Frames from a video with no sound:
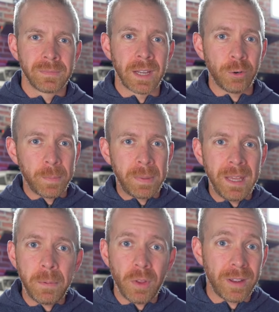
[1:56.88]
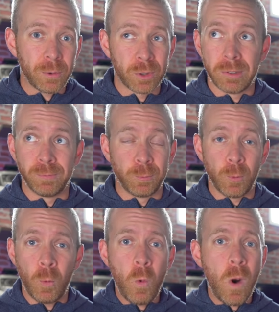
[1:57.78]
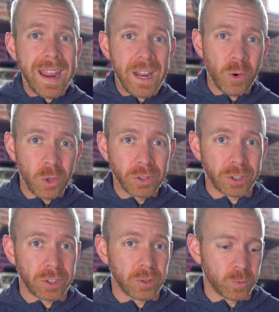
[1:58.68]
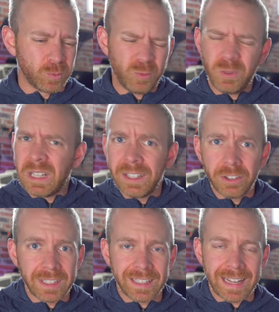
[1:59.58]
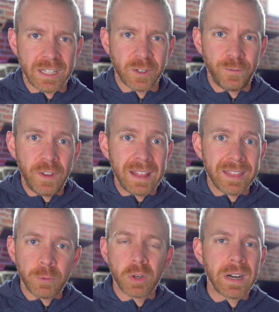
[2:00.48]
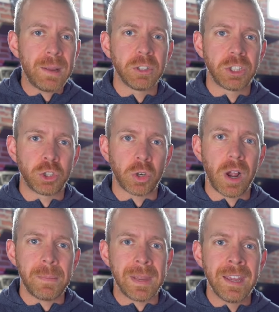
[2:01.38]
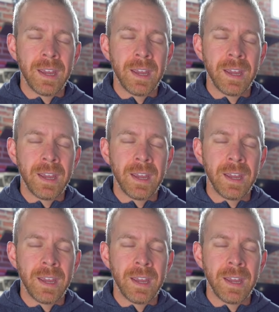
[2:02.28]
And there were people that were way older, clearly less fit, that were able to drop me